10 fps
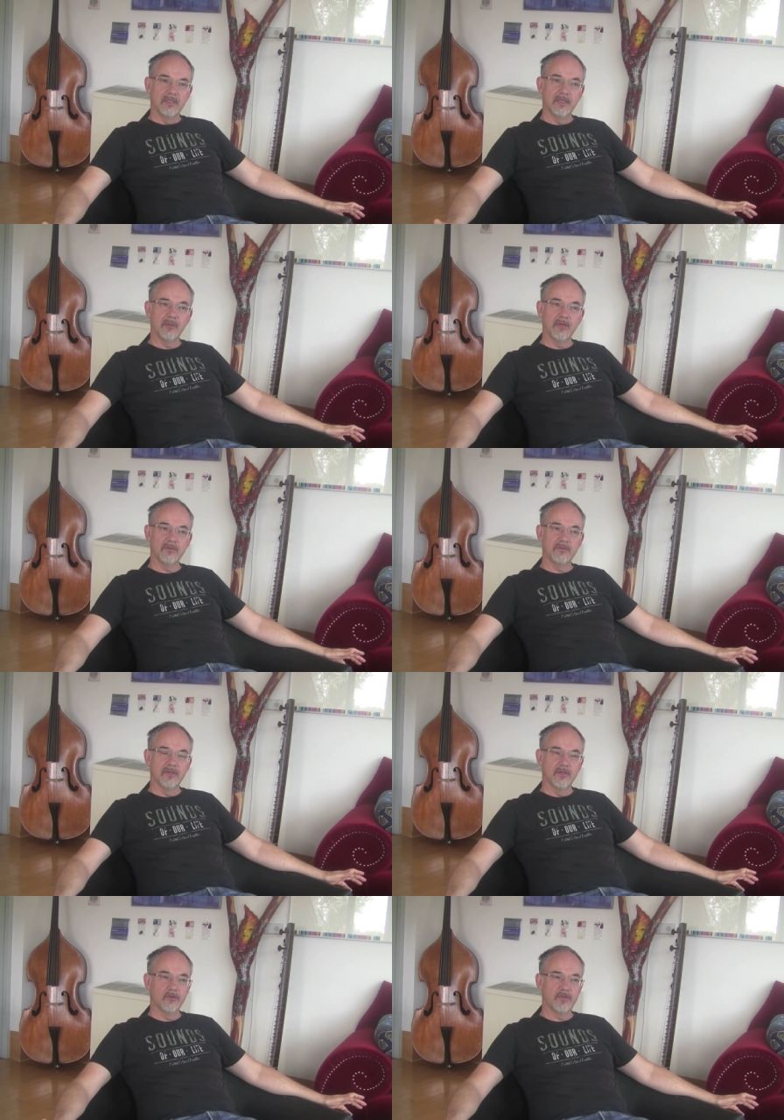about
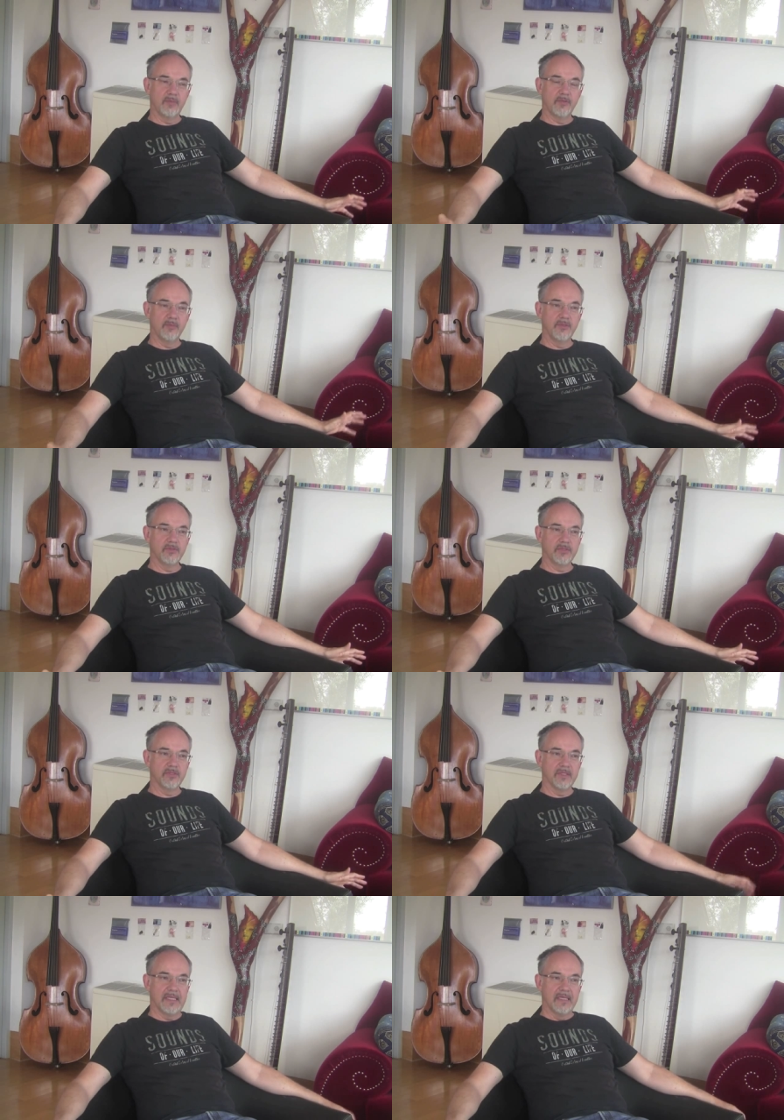contemporary
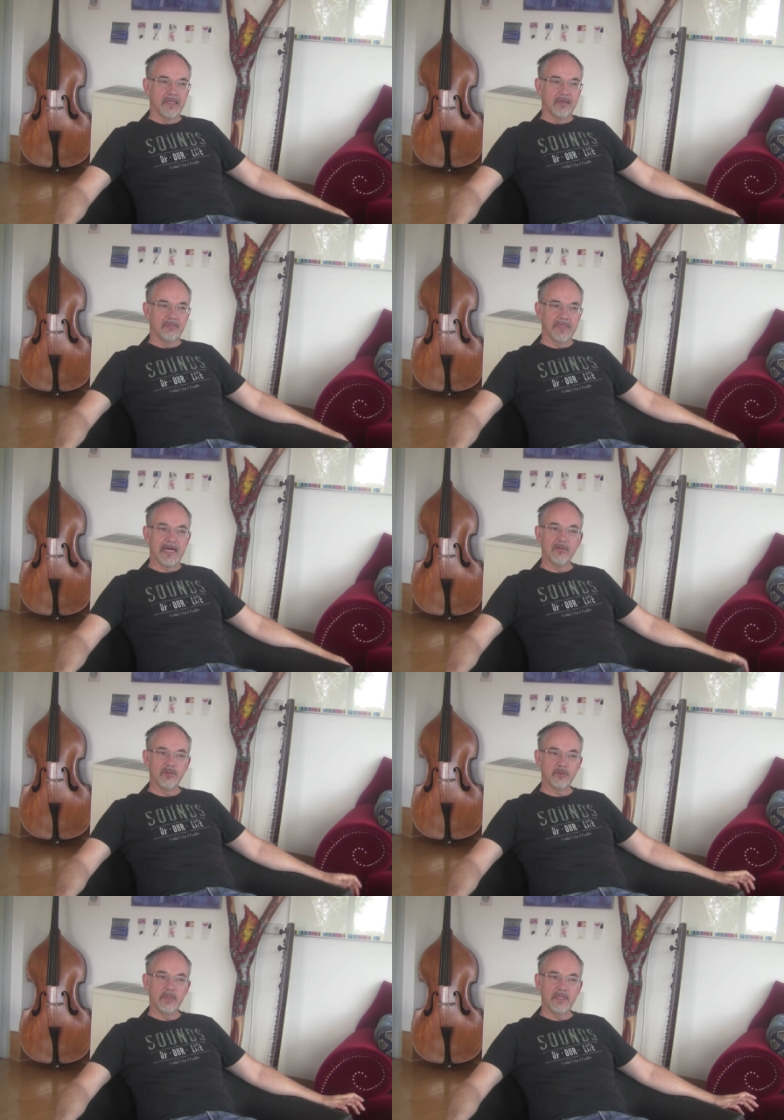music. But I
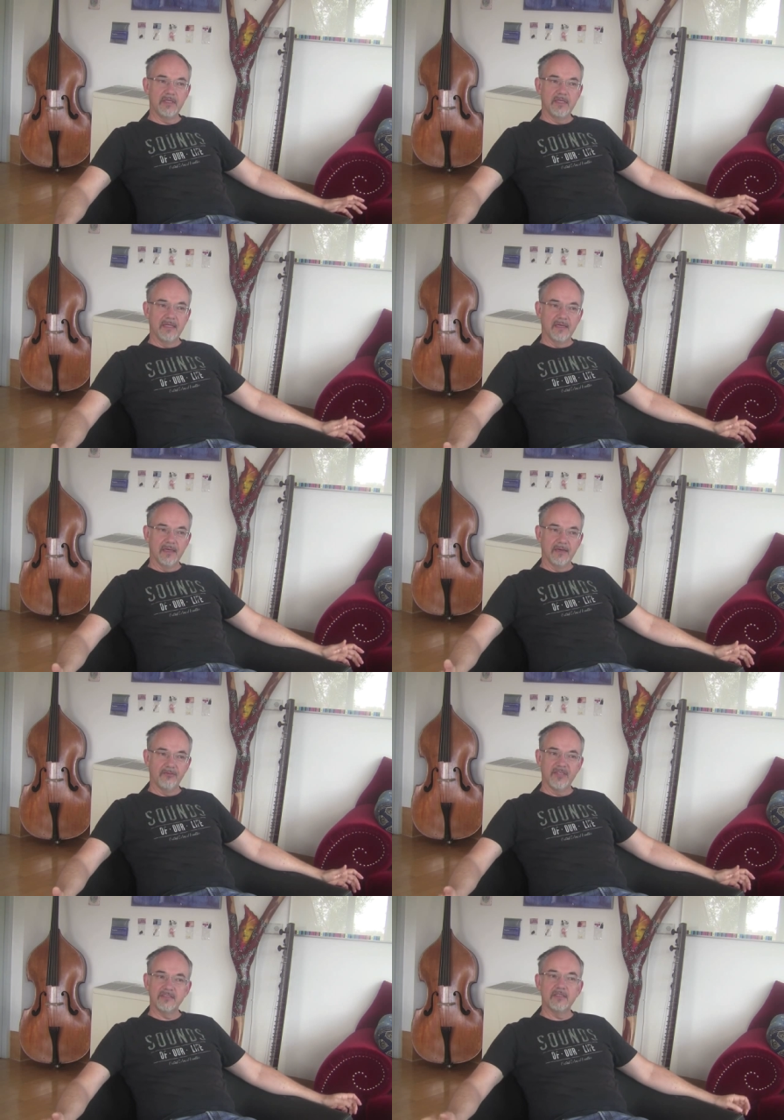was really uh,
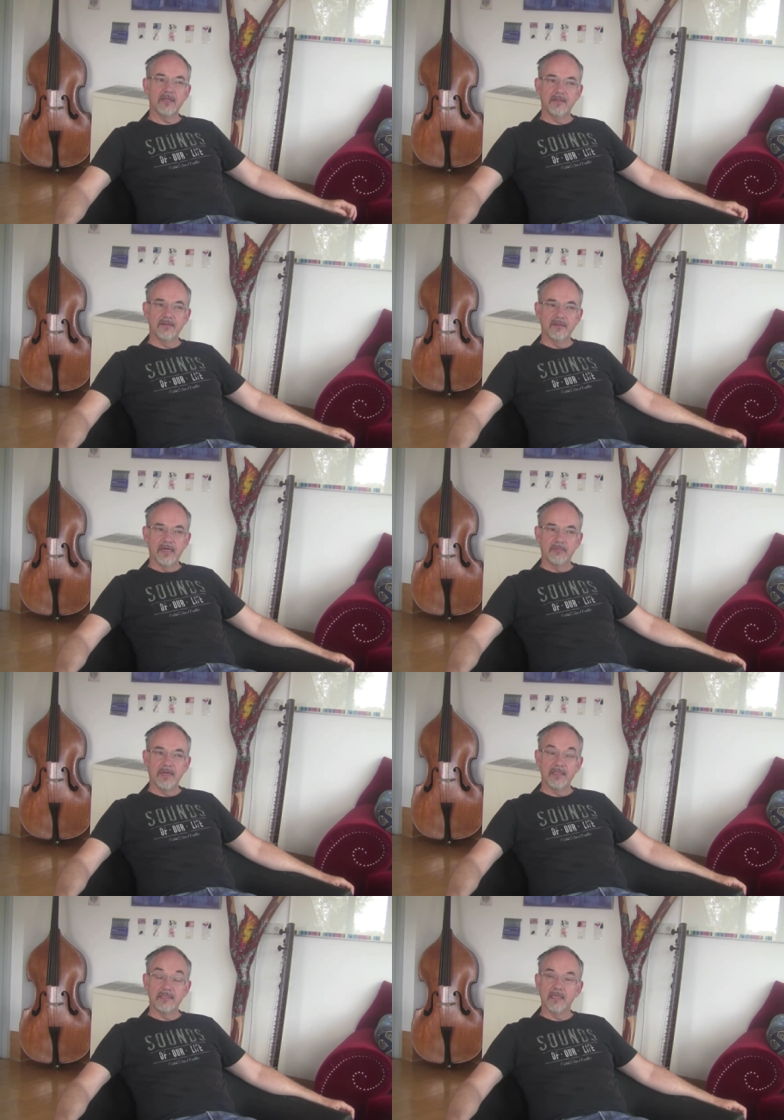fascinated
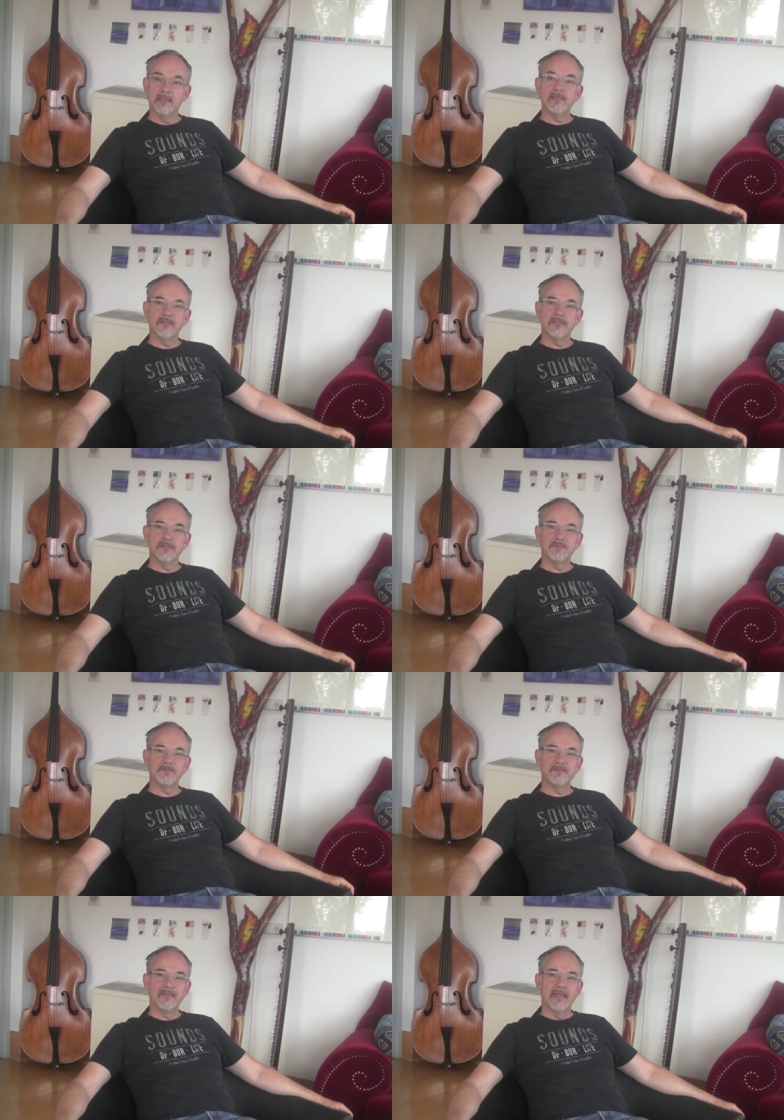by his ideas.
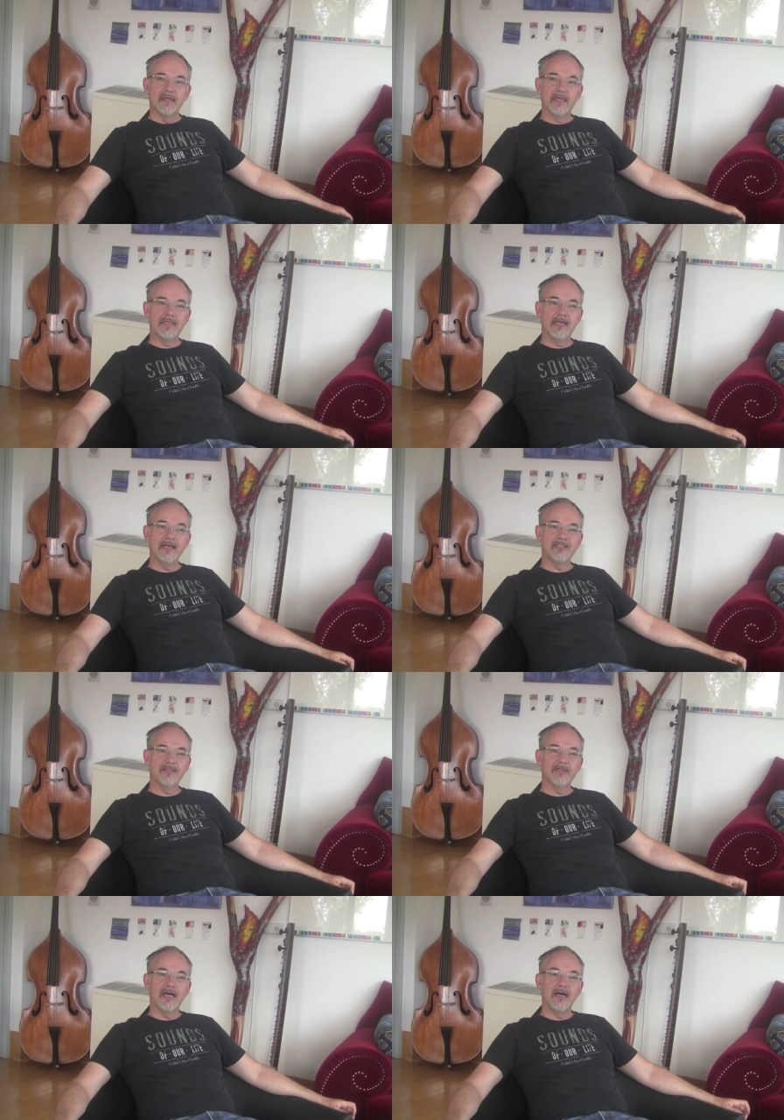And then I
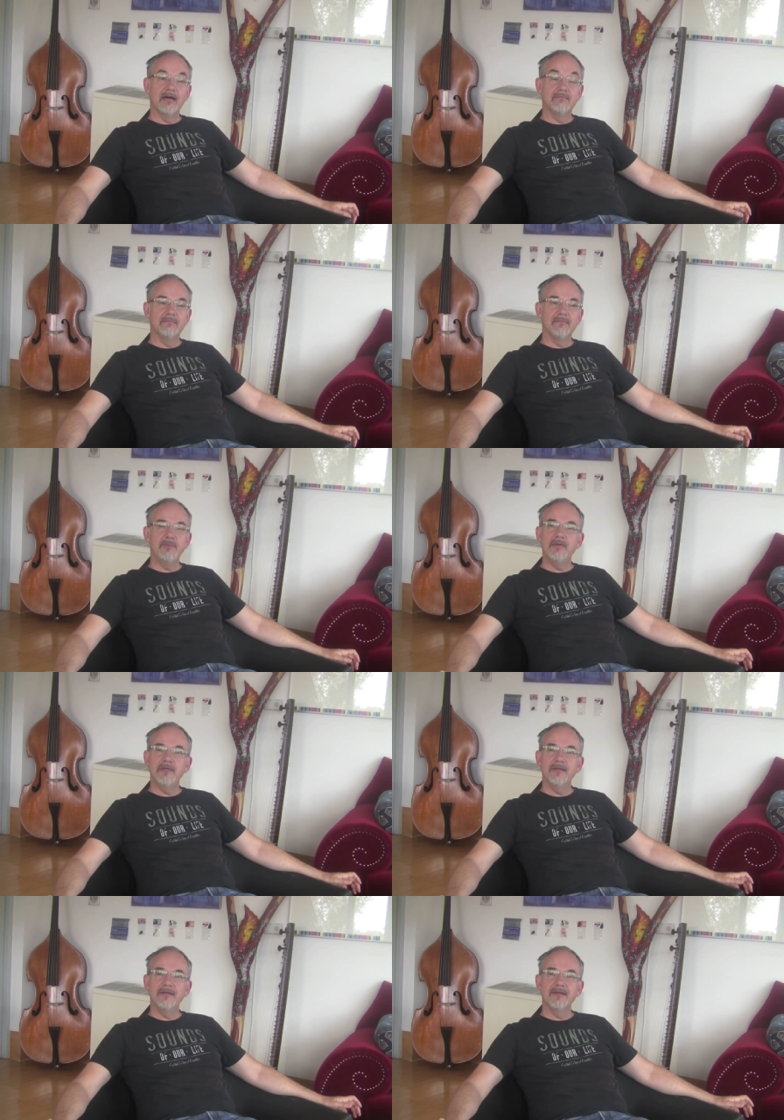thought
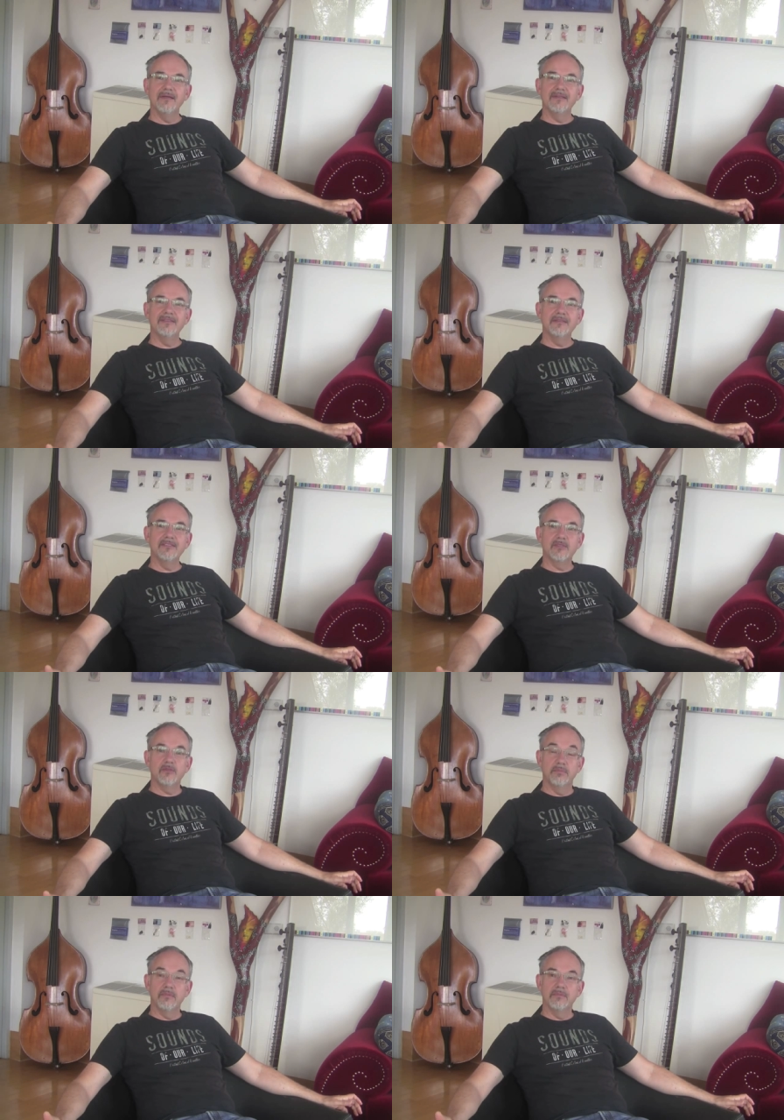maybe uh, this
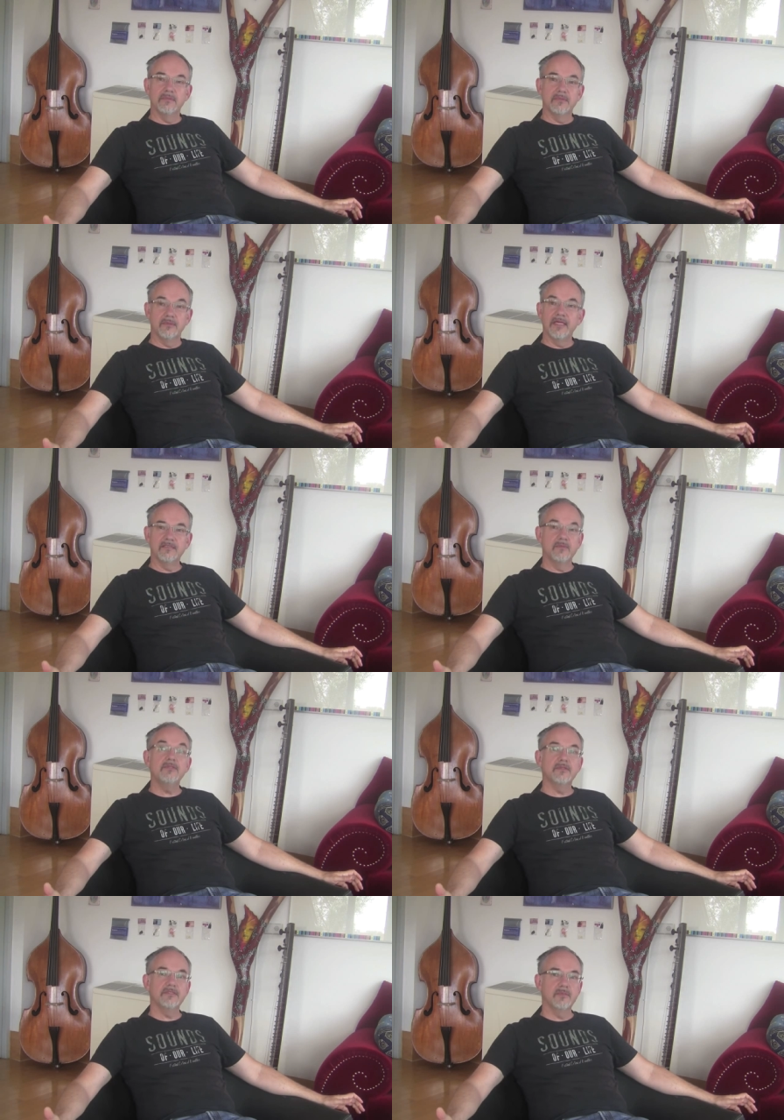could create some
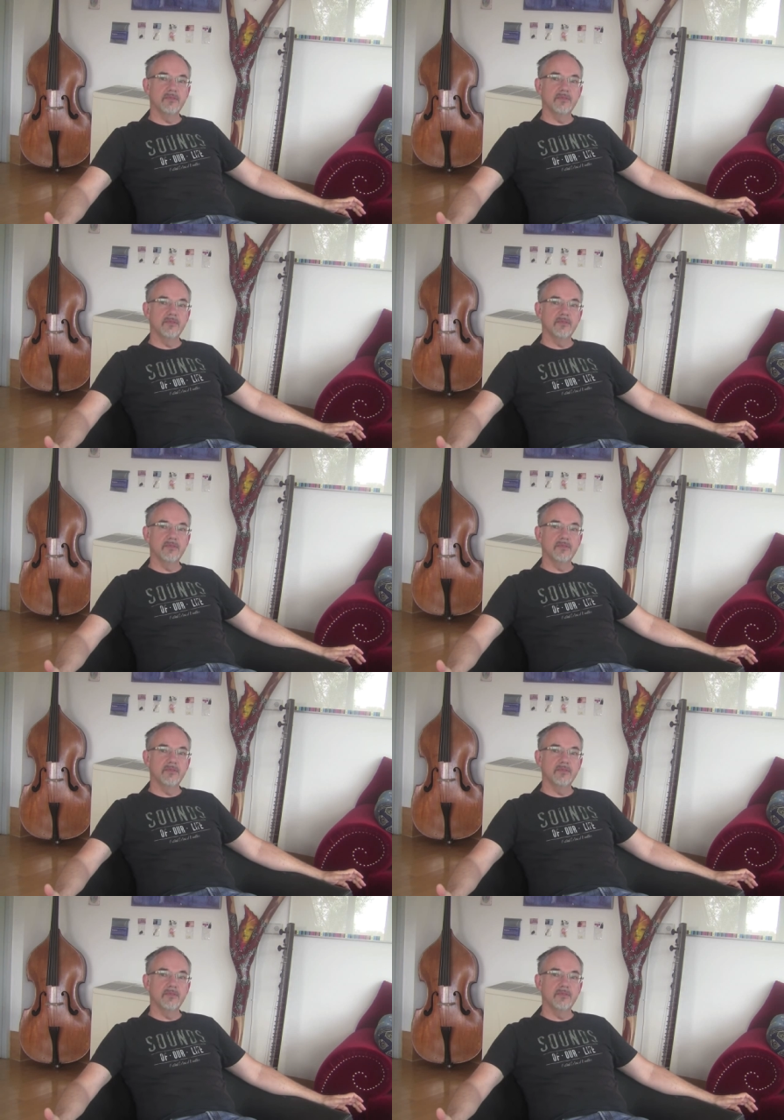interesting